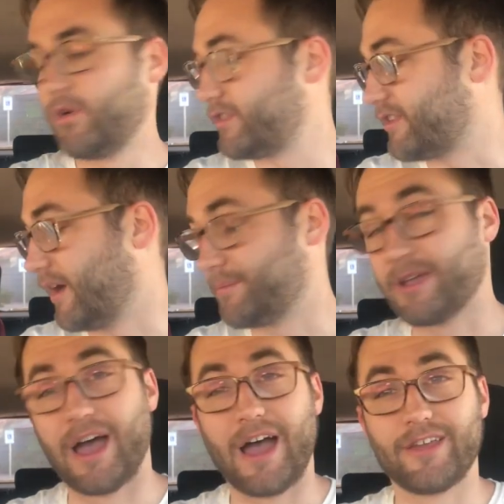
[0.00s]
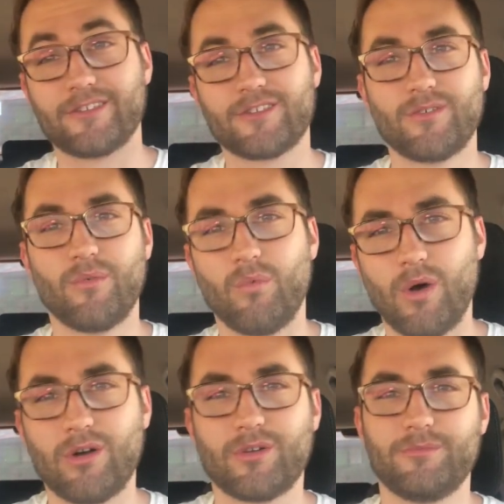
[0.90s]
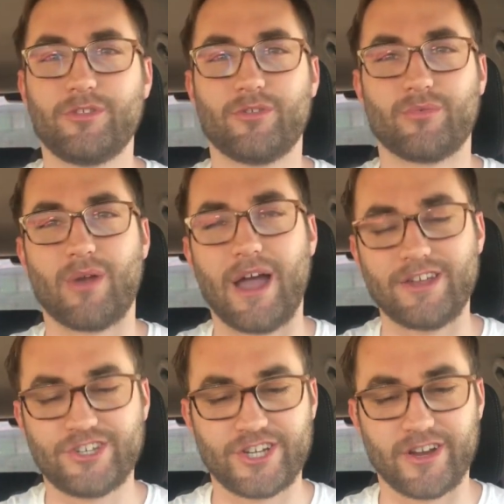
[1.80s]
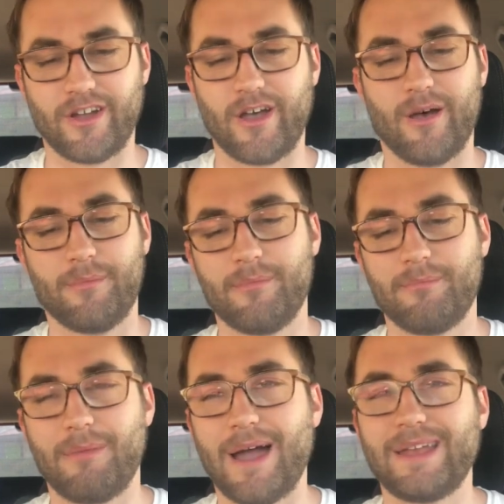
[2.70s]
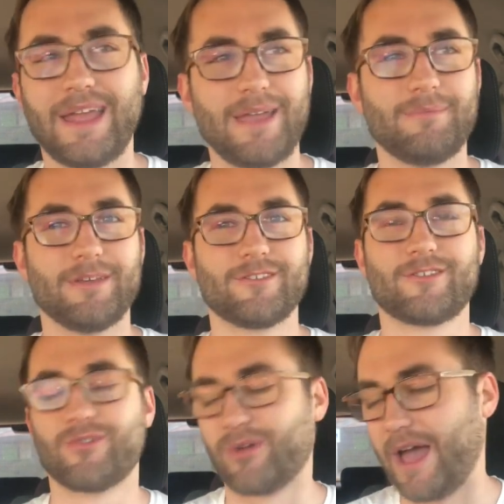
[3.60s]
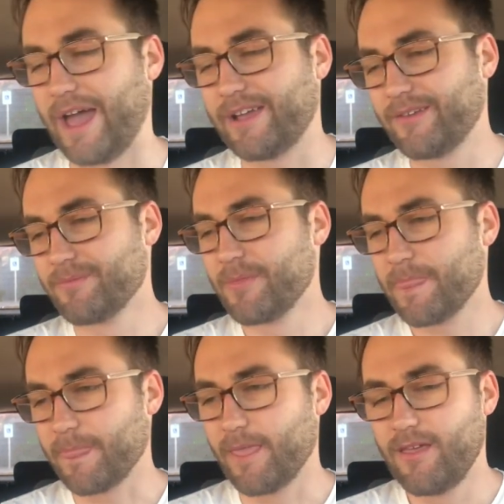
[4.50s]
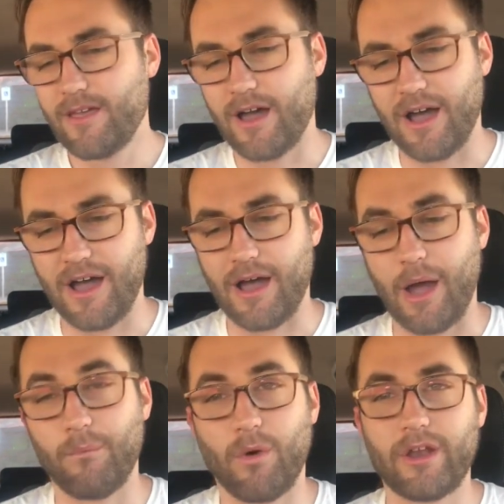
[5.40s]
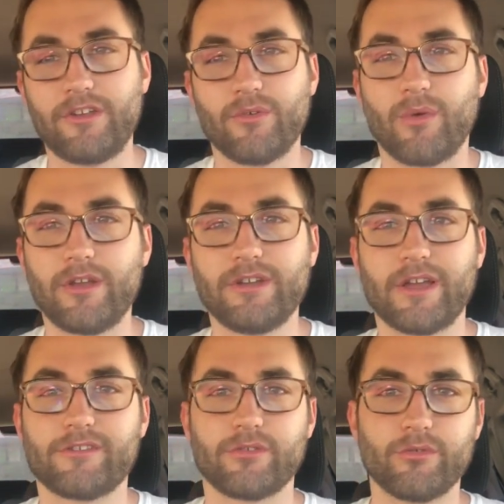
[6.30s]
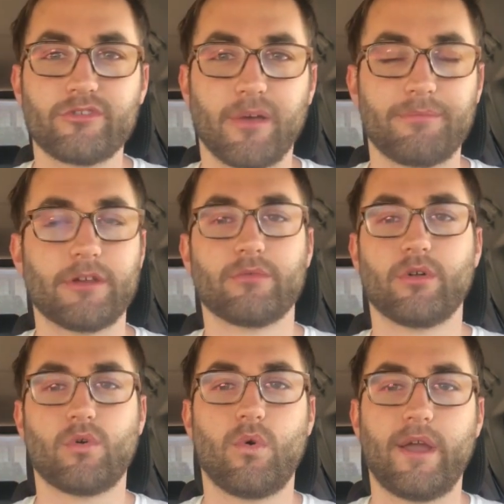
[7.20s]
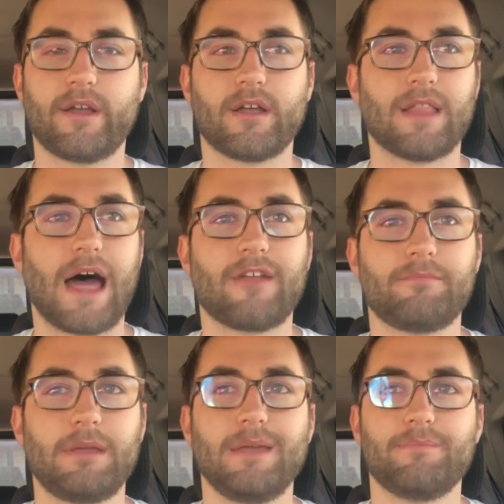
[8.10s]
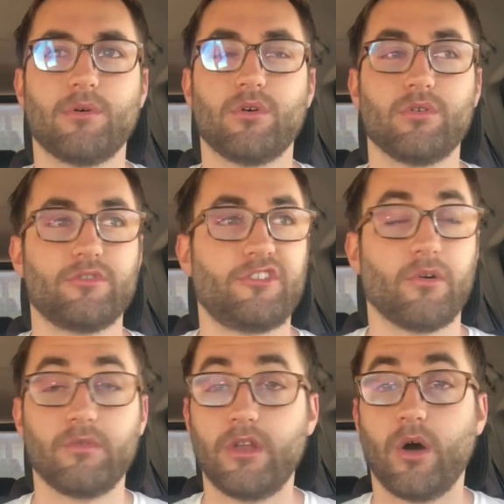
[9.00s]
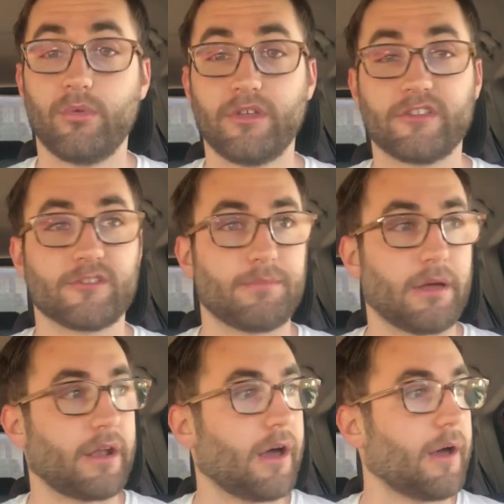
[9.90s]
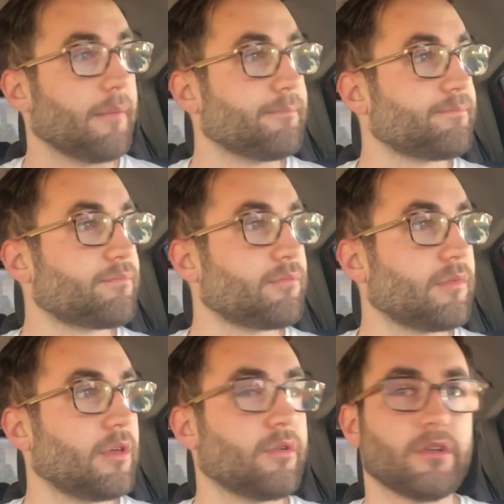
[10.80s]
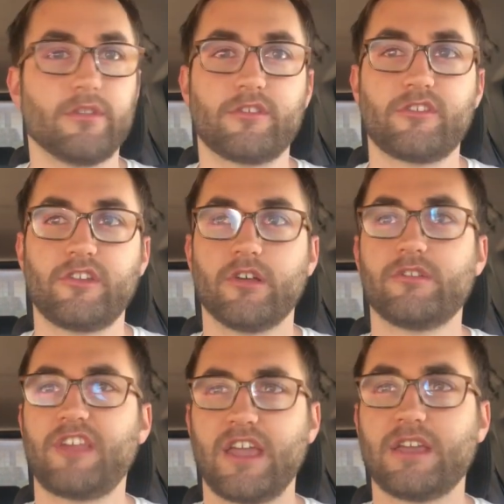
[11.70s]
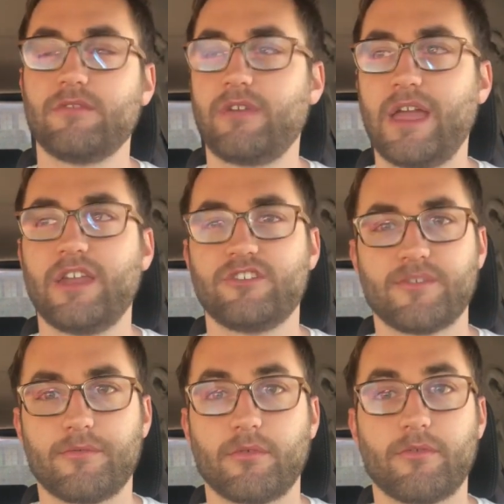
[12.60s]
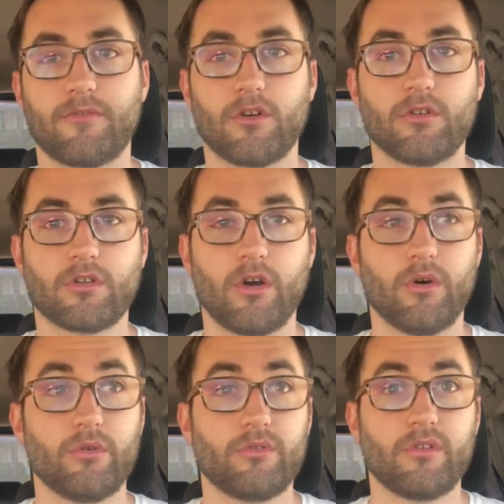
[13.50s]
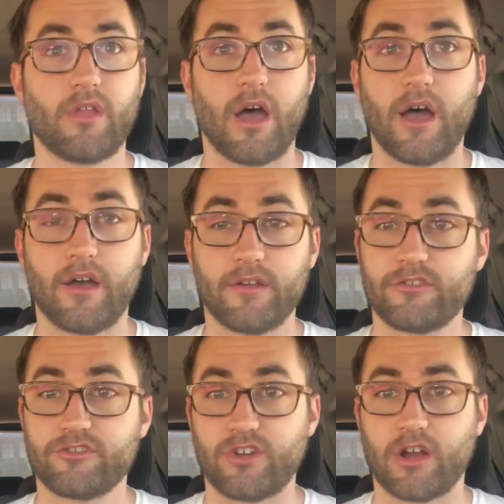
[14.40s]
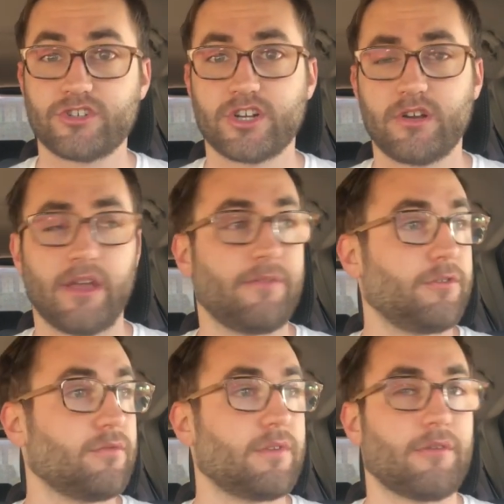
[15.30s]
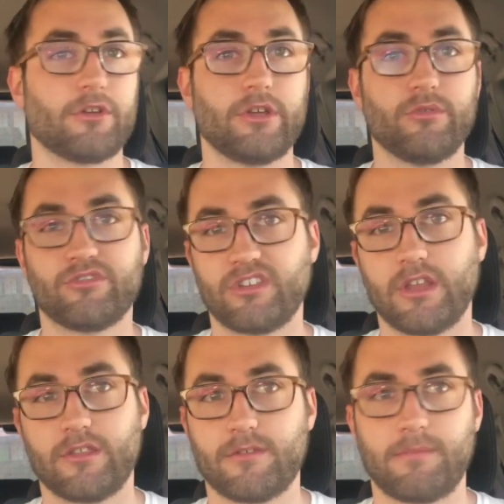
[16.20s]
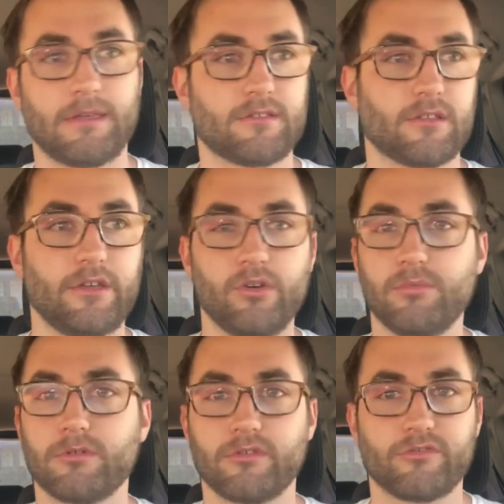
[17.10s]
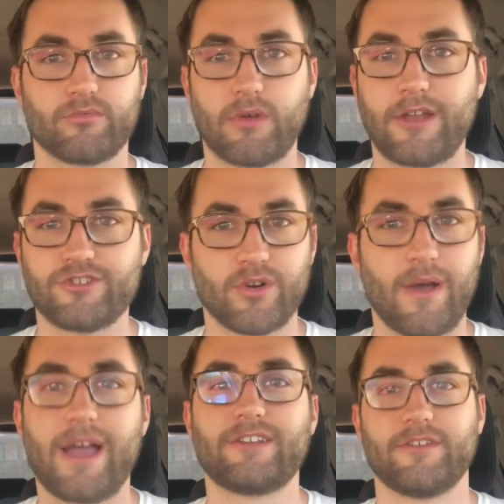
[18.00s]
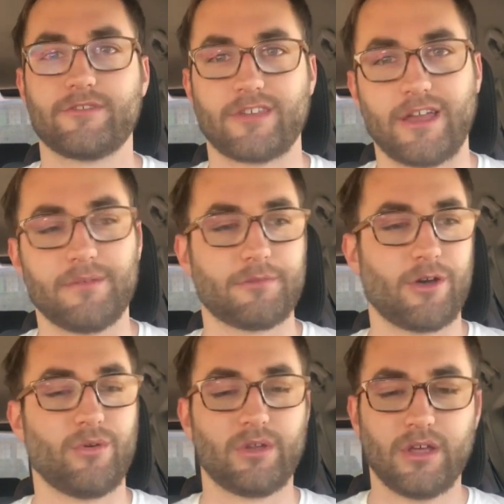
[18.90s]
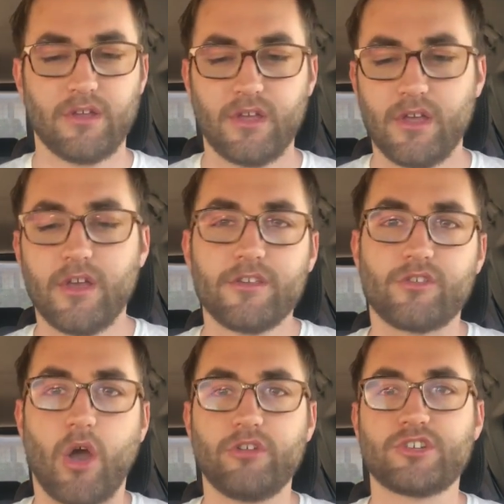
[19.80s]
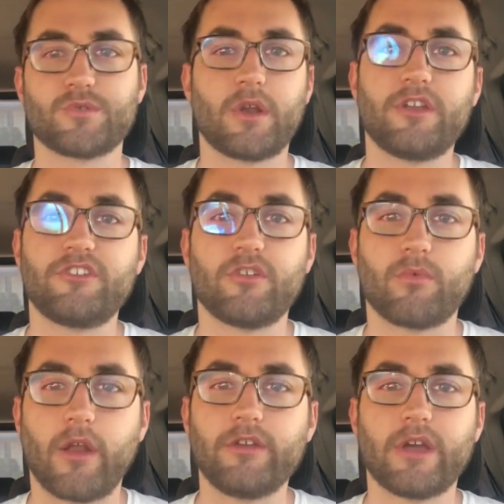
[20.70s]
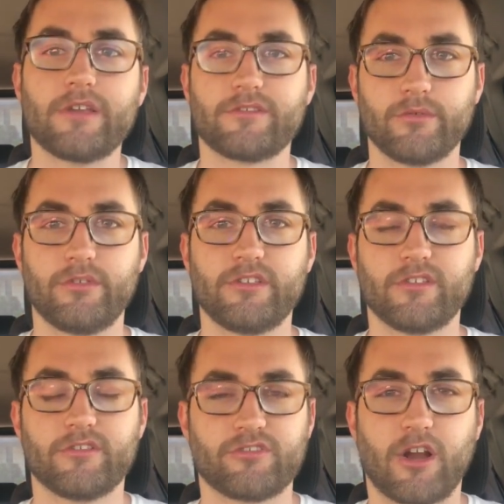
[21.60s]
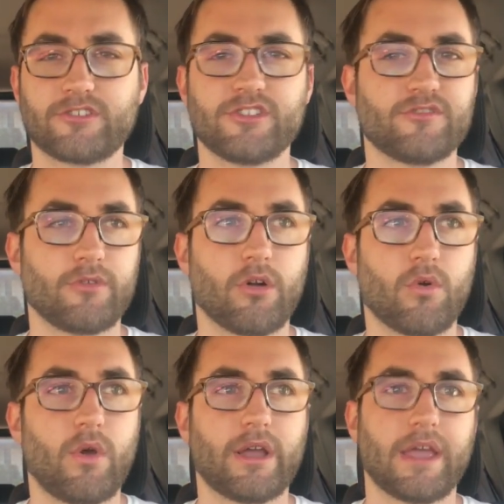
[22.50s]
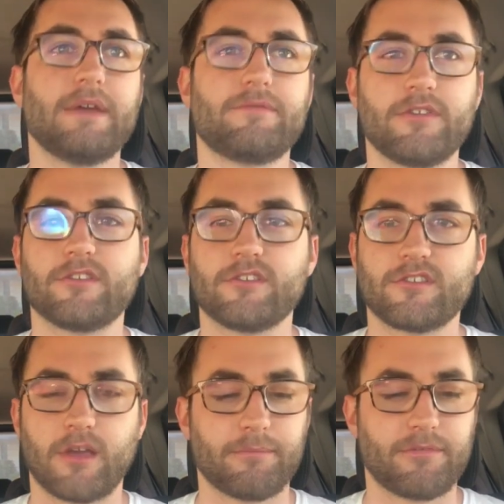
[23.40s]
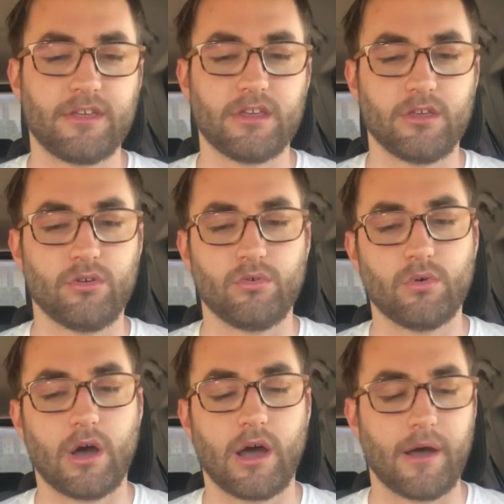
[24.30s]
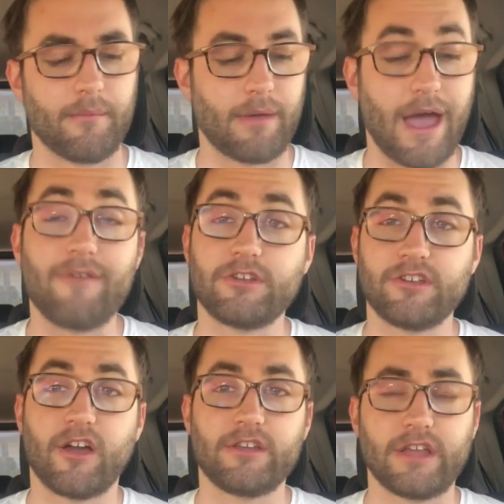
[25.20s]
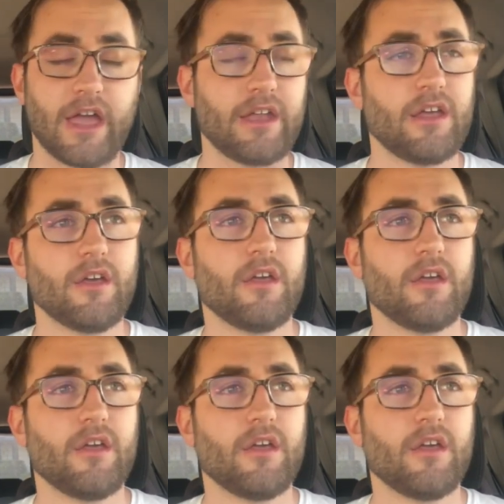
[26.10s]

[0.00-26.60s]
What's up, guys? Welcome to the Rideshare Hub. My name is Greg. Uh, I wanted to run you guys through something real quick. A lot of people don't know this, but um, you can still take advantage of the referral code uh, structure if you've never used it. It's basically Uber's retroactive sign-up code. So I just wanted to run you guys through these instructions real quick if this is something you um, haven't done yet.